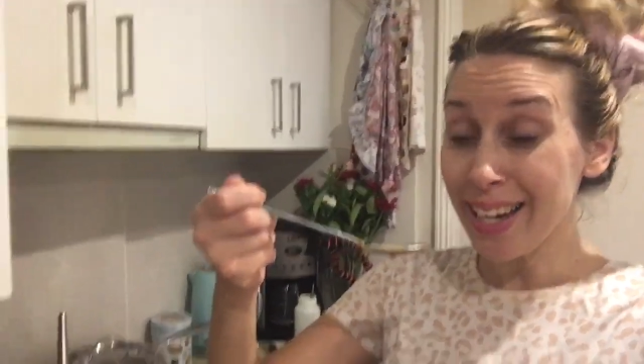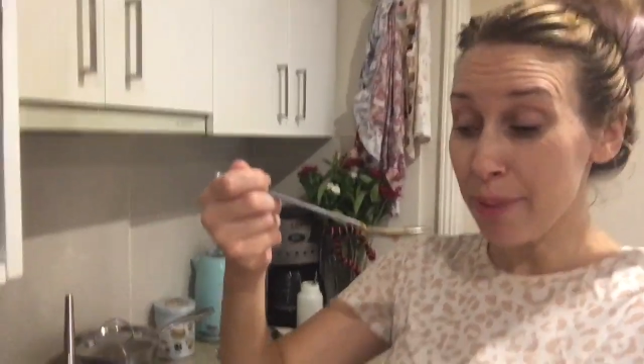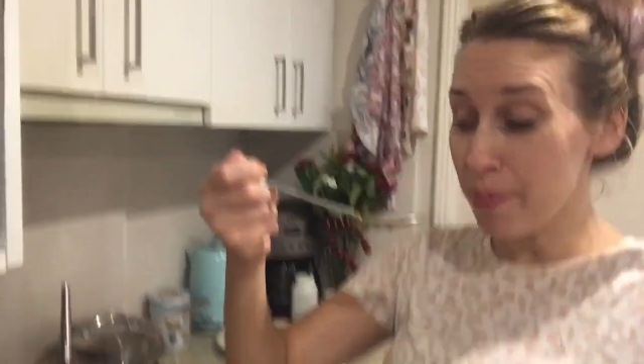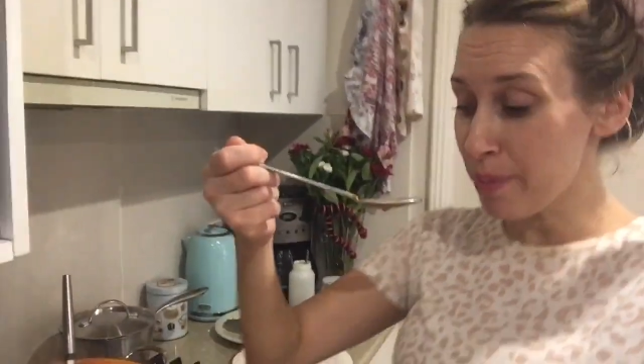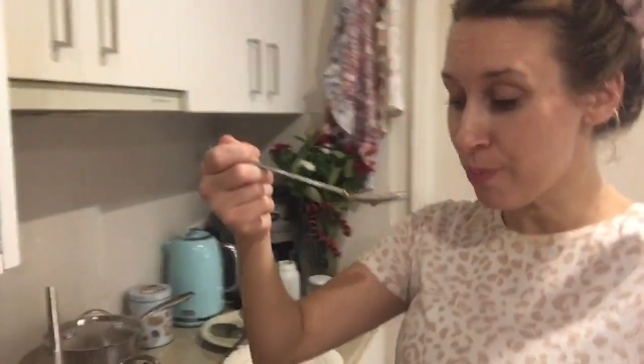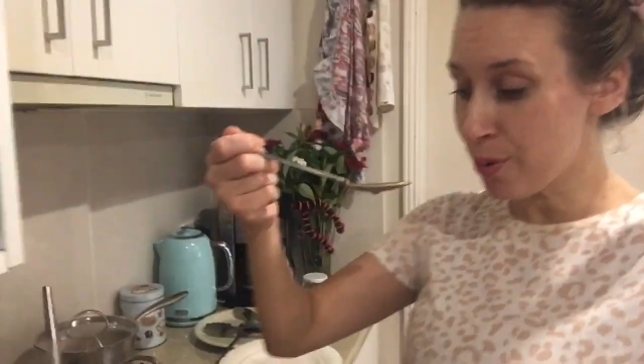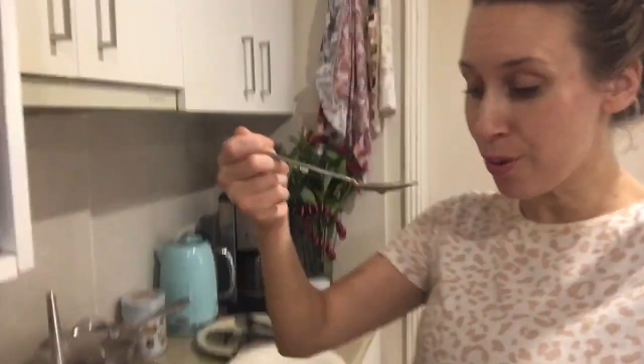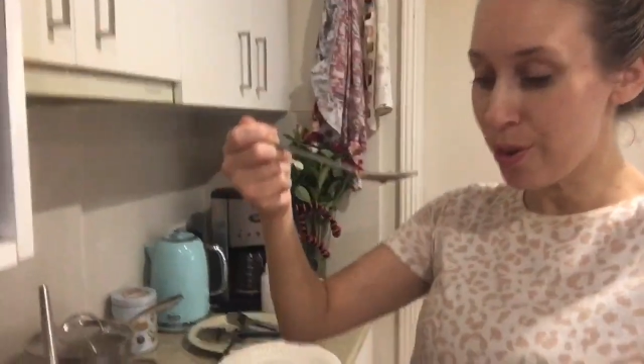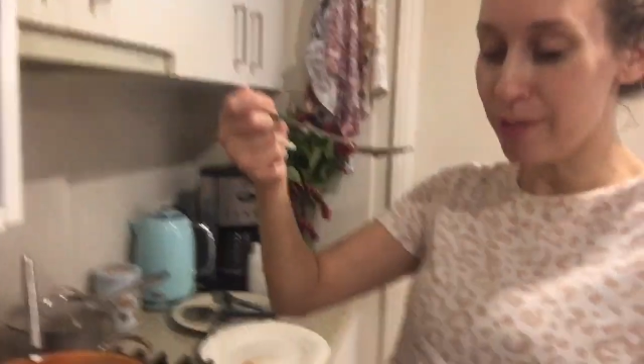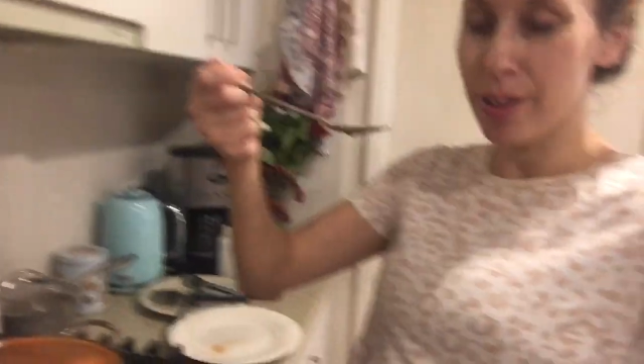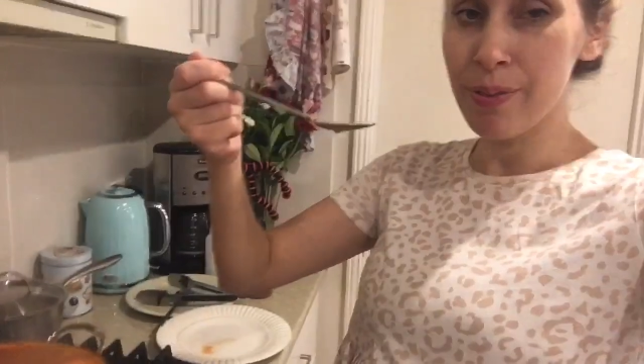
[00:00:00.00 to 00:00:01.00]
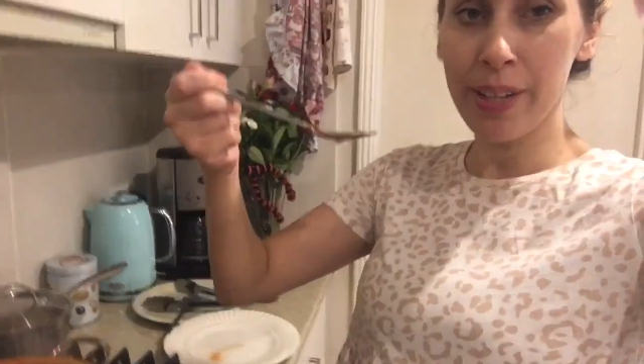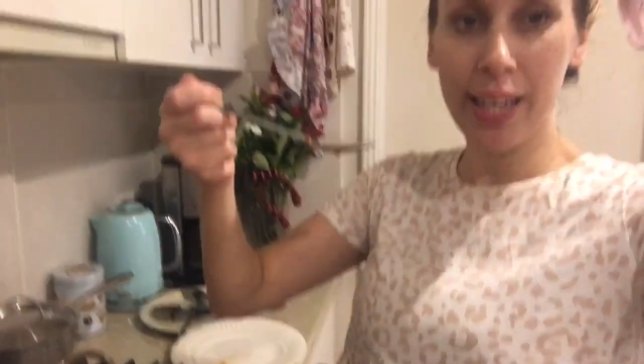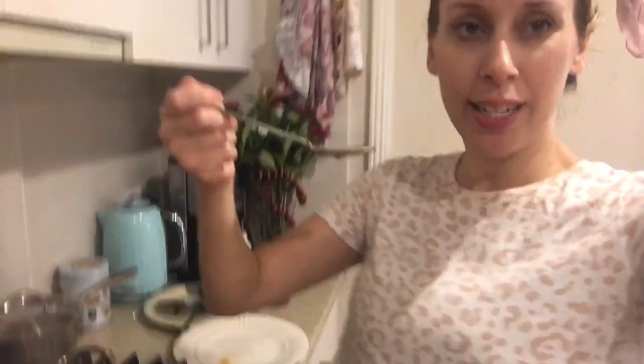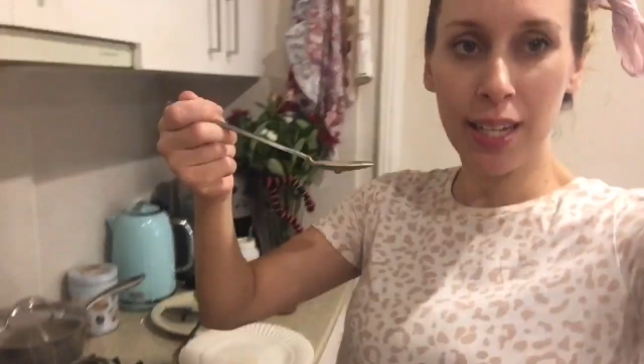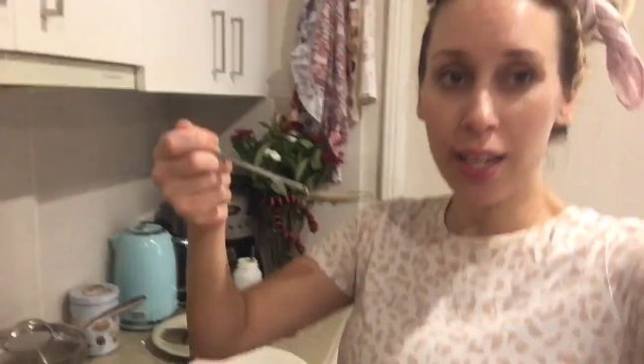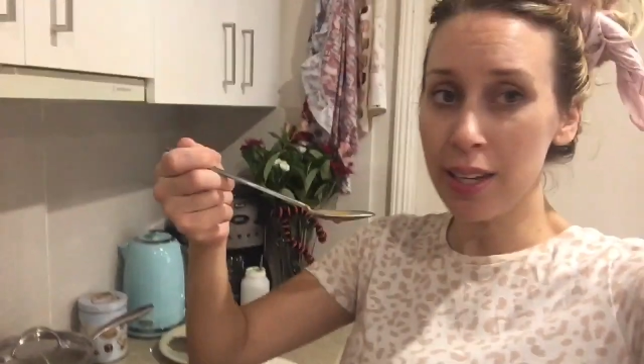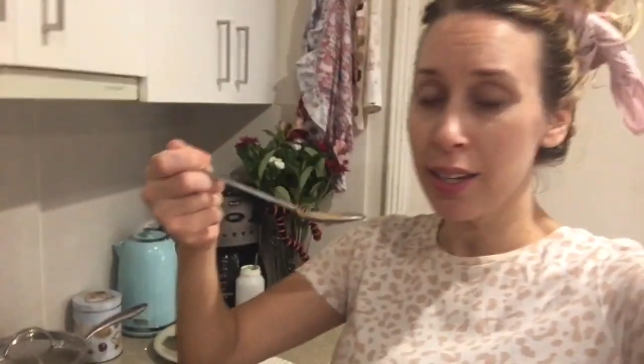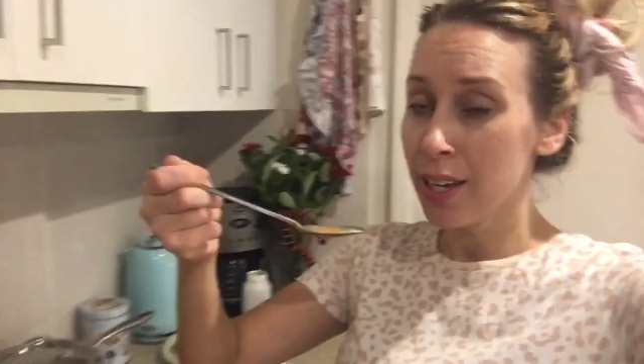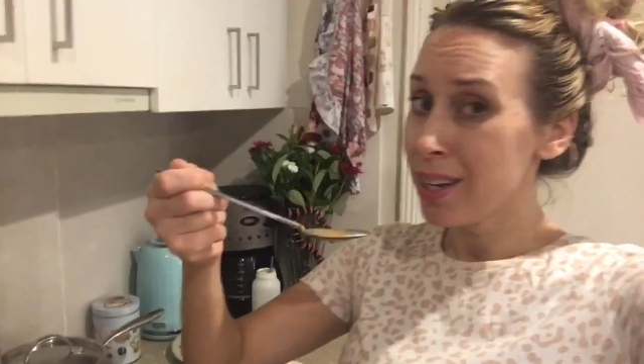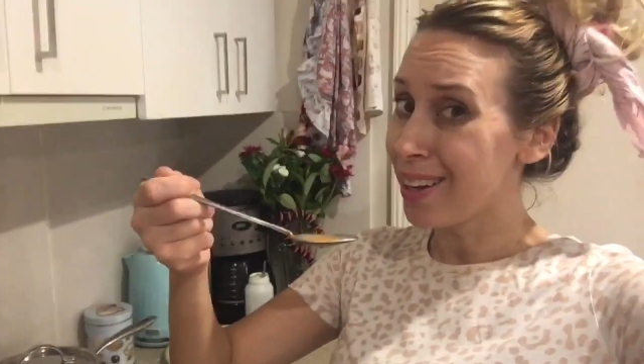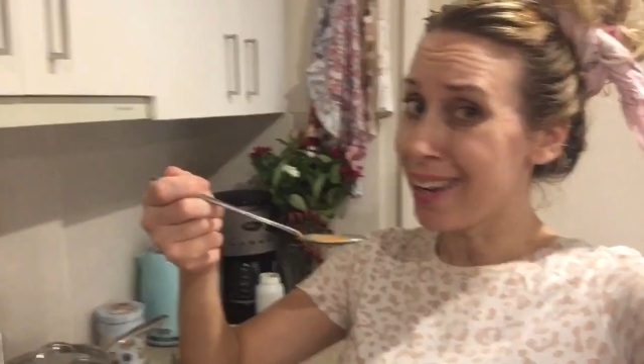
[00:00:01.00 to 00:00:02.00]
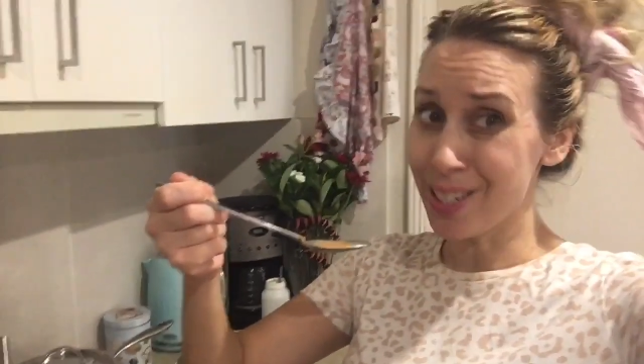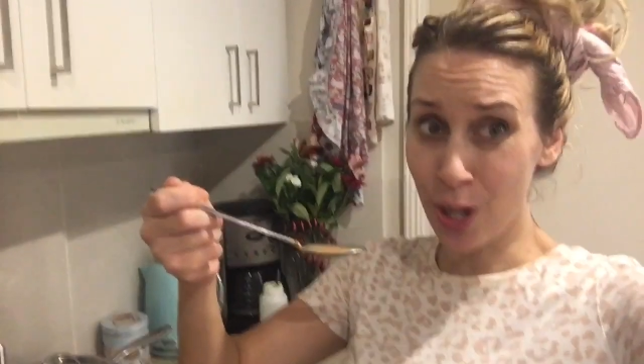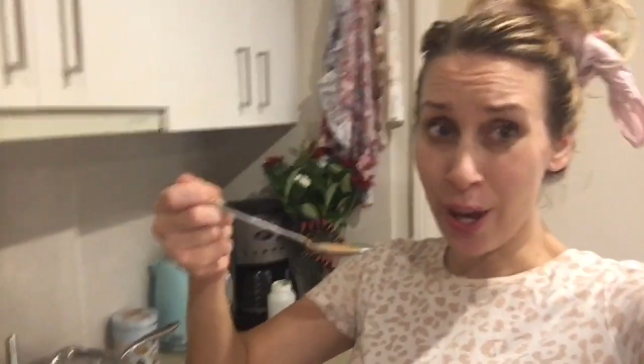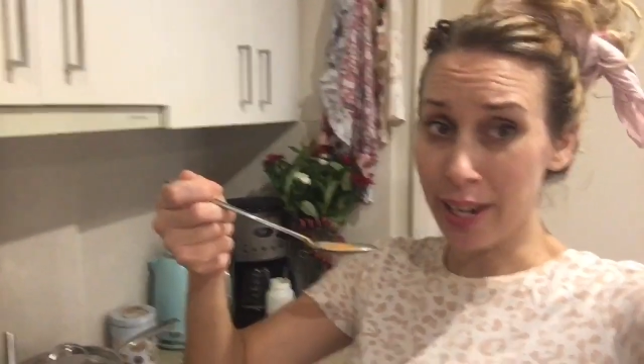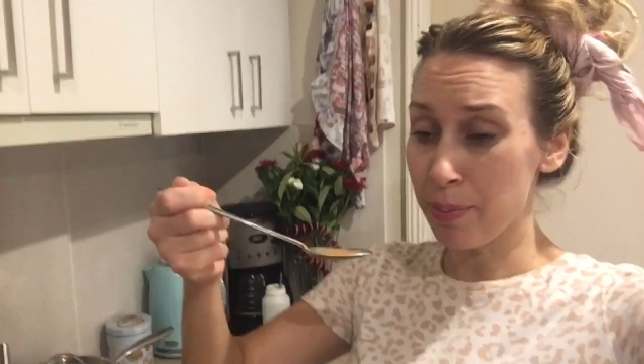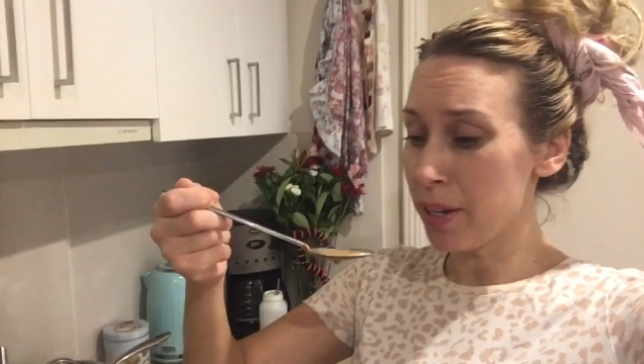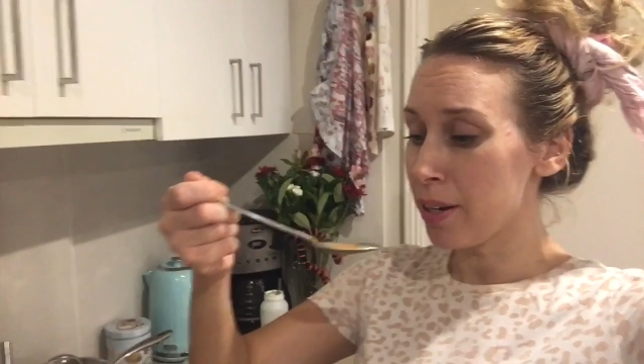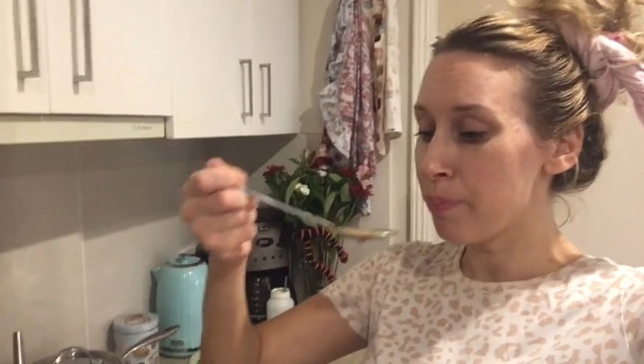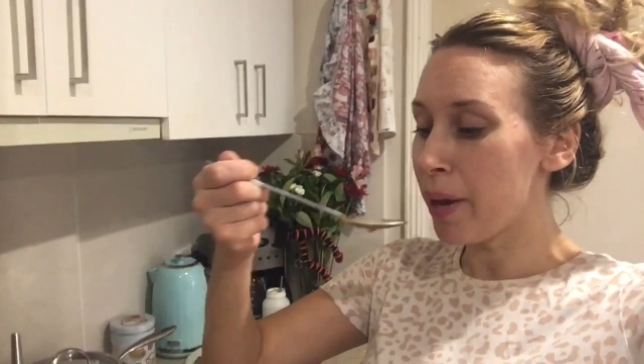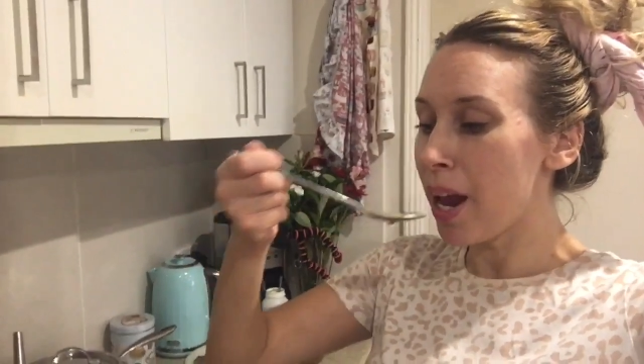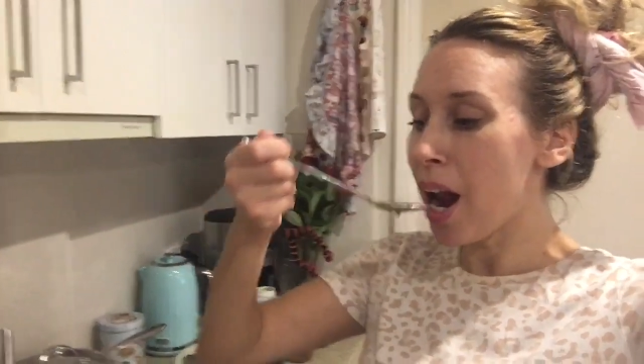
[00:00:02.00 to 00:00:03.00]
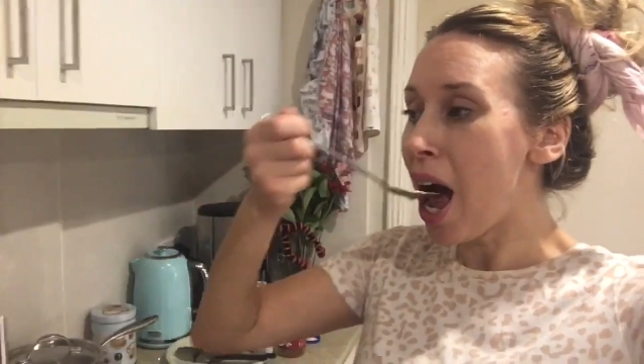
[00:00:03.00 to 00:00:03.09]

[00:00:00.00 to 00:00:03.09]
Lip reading: bit more of the vegeta, a tiny bit, but